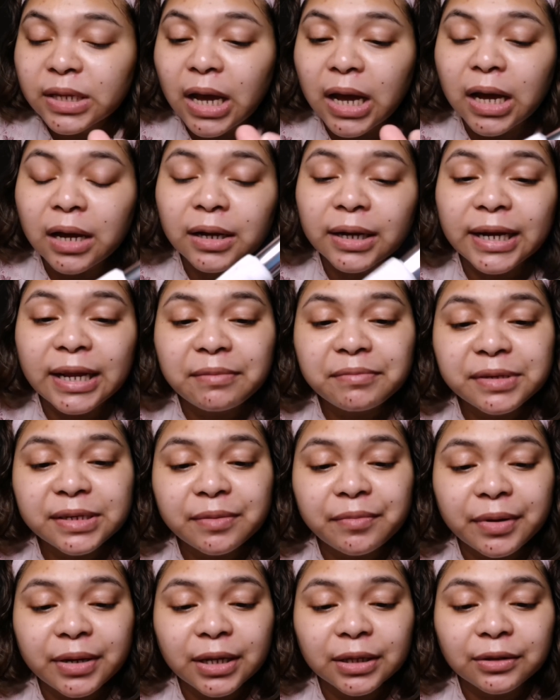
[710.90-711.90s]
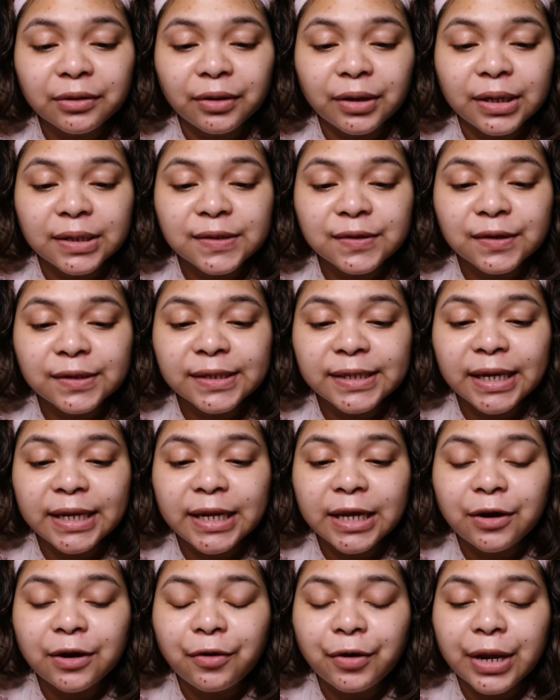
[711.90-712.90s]
Ang claims naman nito is
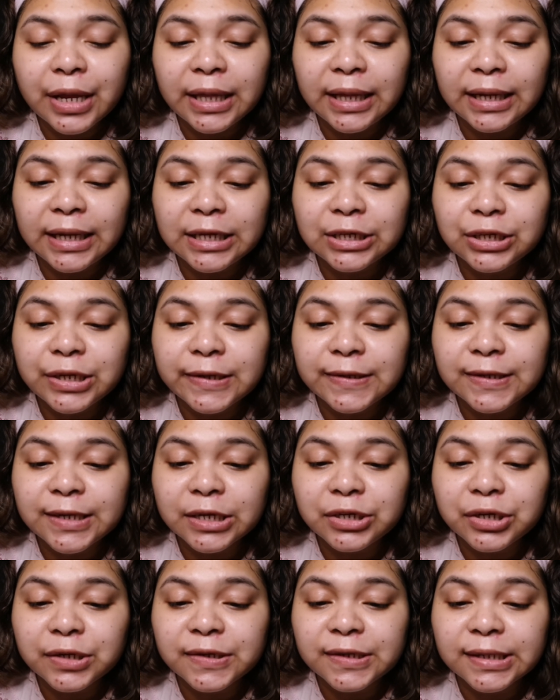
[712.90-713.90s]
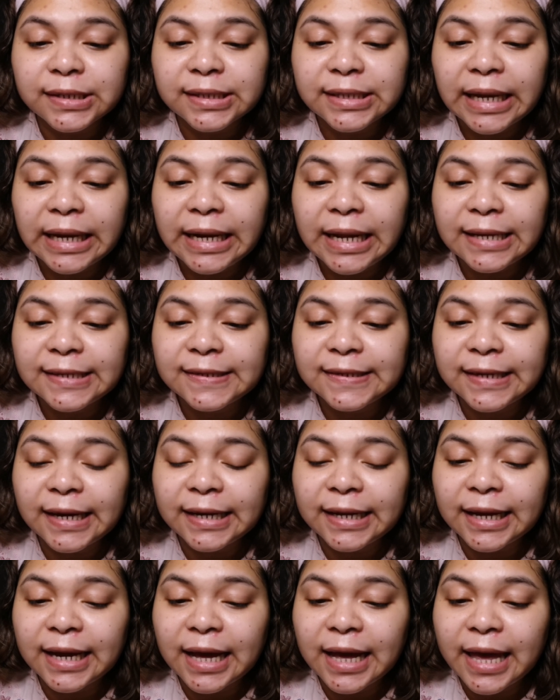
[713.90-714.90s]
containing core ingredients such as Centella
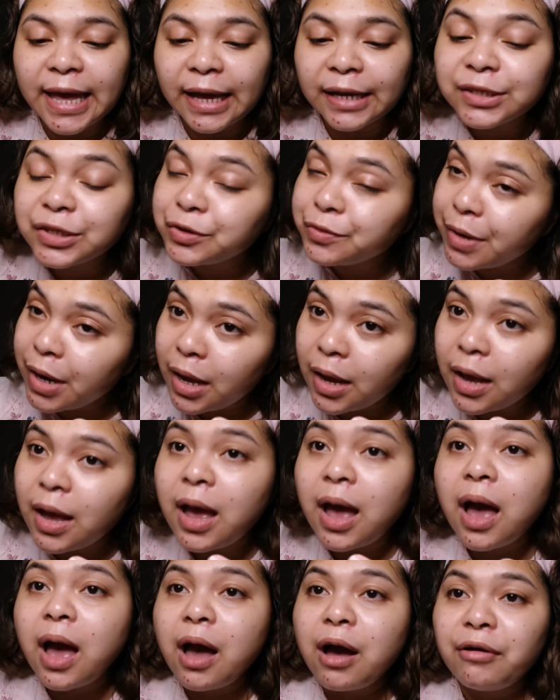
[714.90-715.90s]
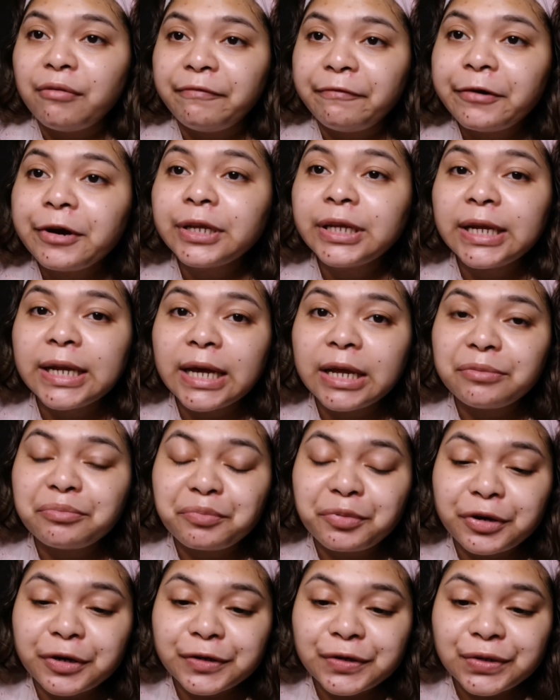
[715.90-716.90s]
Asiatica Extract,
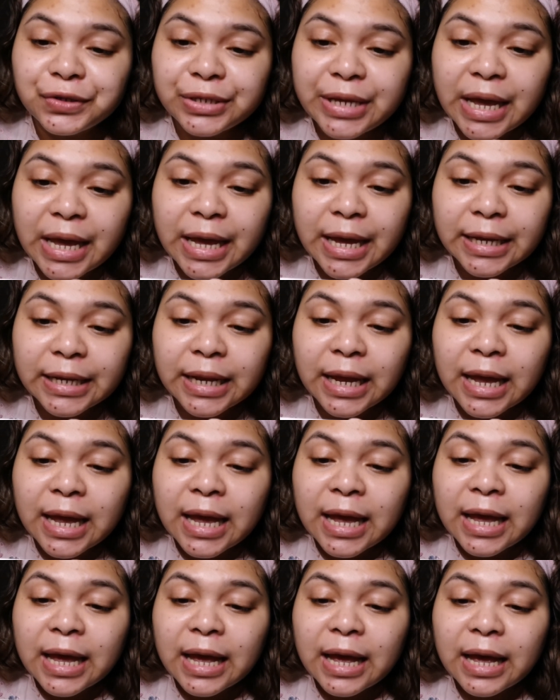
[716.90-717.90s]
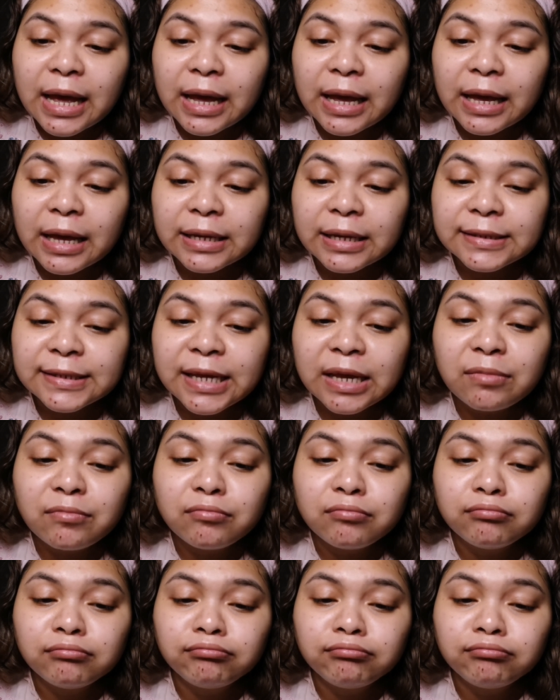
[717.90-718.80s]
49%, same